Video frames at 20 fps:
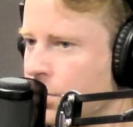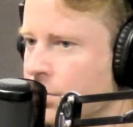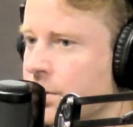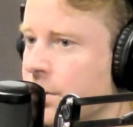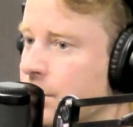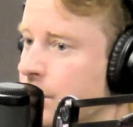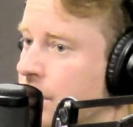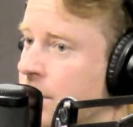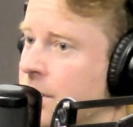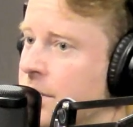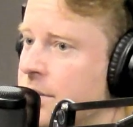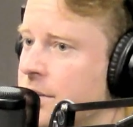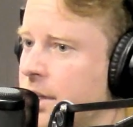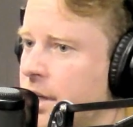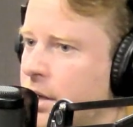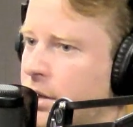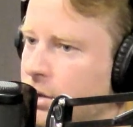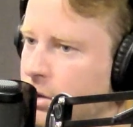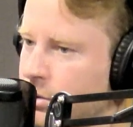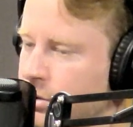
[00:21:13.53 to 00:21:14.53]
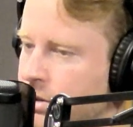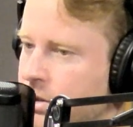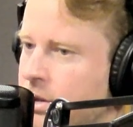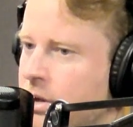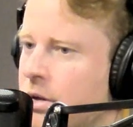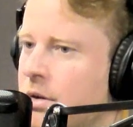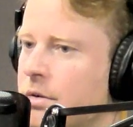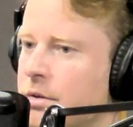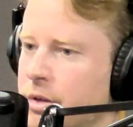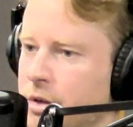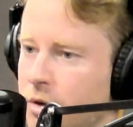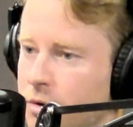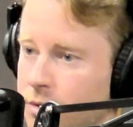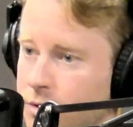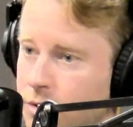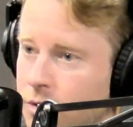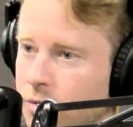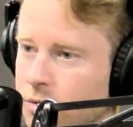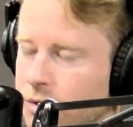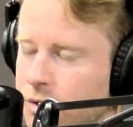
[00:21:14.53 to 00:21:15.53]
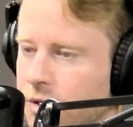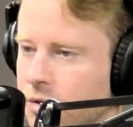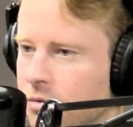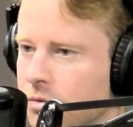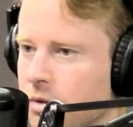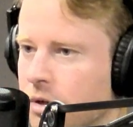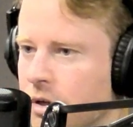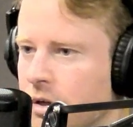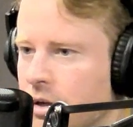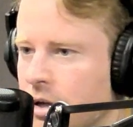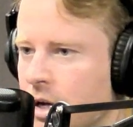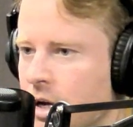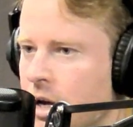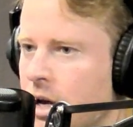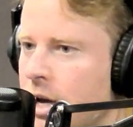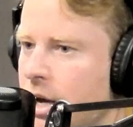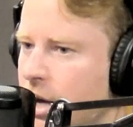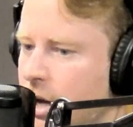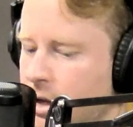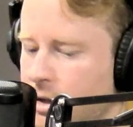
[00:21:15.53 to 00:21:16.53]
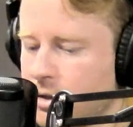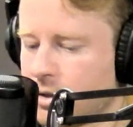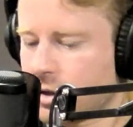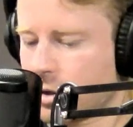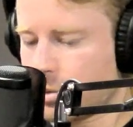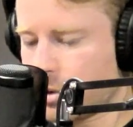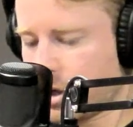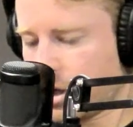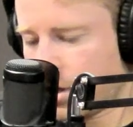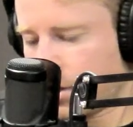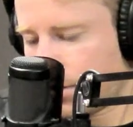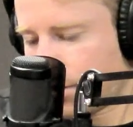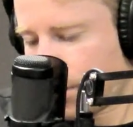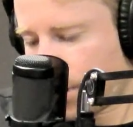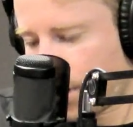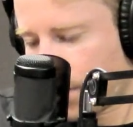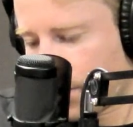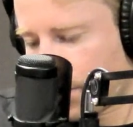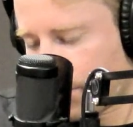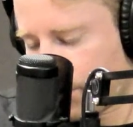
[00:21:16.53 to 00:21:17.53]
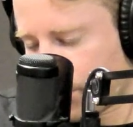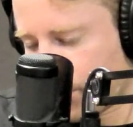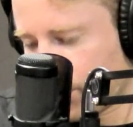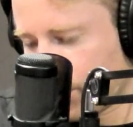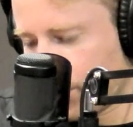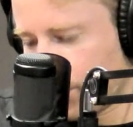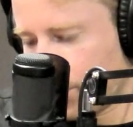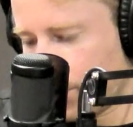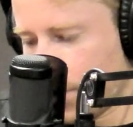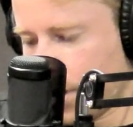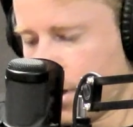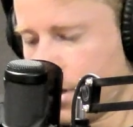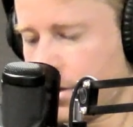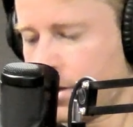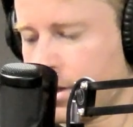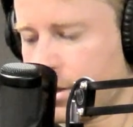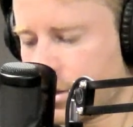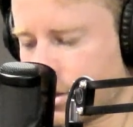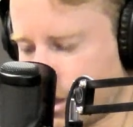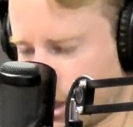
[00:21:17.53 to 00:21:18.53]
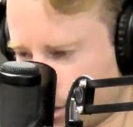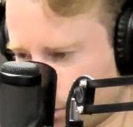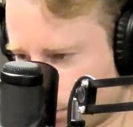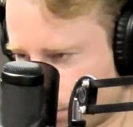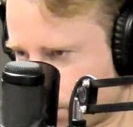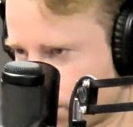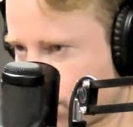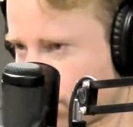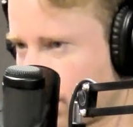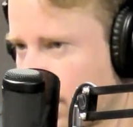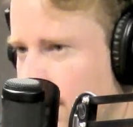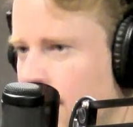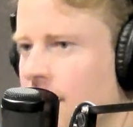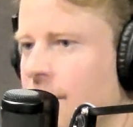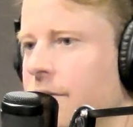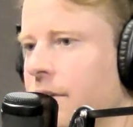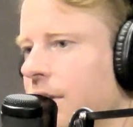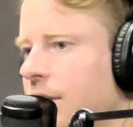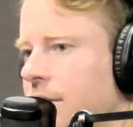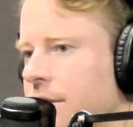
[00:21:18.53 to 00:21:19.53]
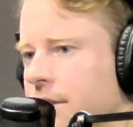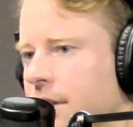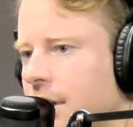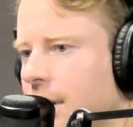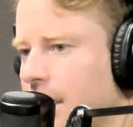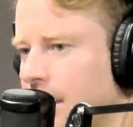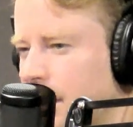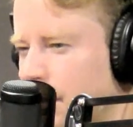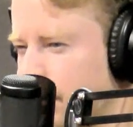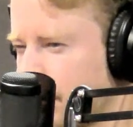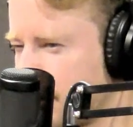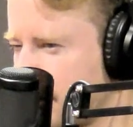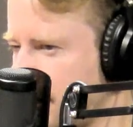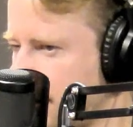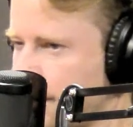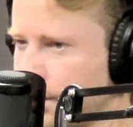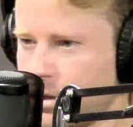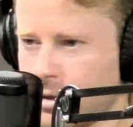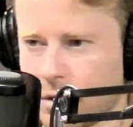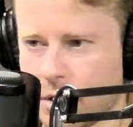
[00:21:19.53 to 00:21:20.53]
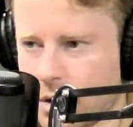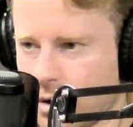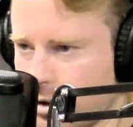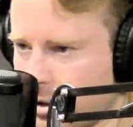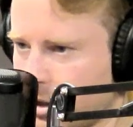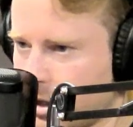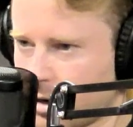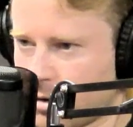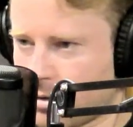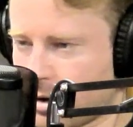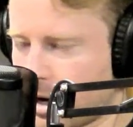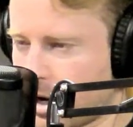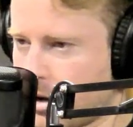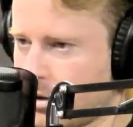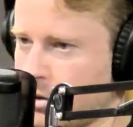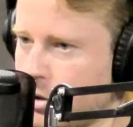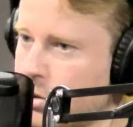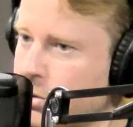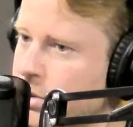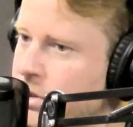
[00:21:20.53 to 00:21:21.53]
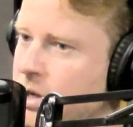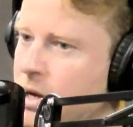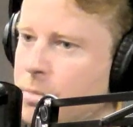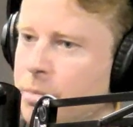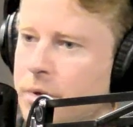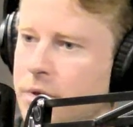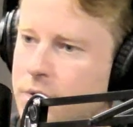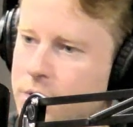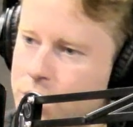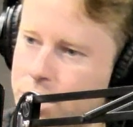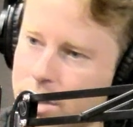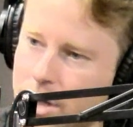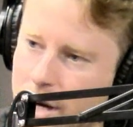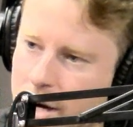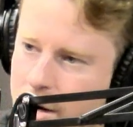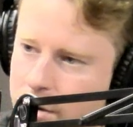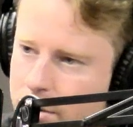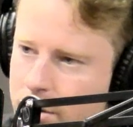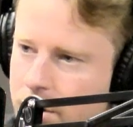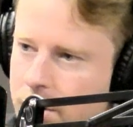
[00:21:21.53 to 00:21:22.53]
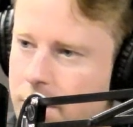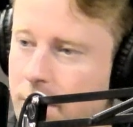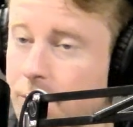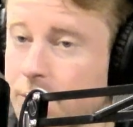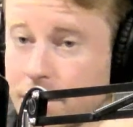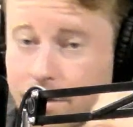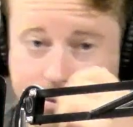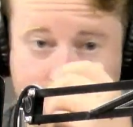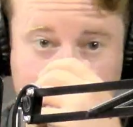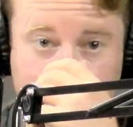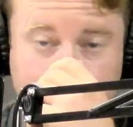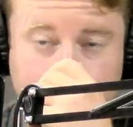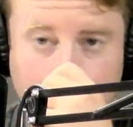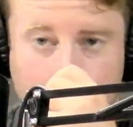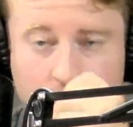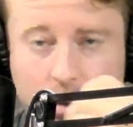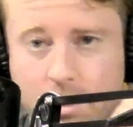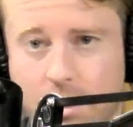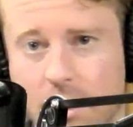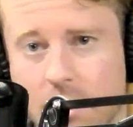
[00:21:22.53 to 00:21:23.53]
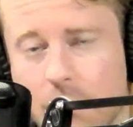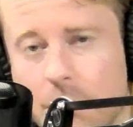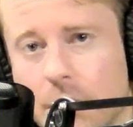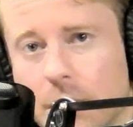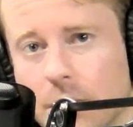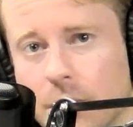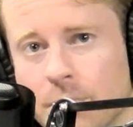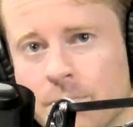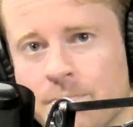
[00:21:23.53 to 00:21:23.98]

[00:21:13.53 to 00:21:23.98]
So they wanted to stay close to their adult children, and so we had thought through this single-story living design that was easy to get around, no step into the shower. That was the first house we had built.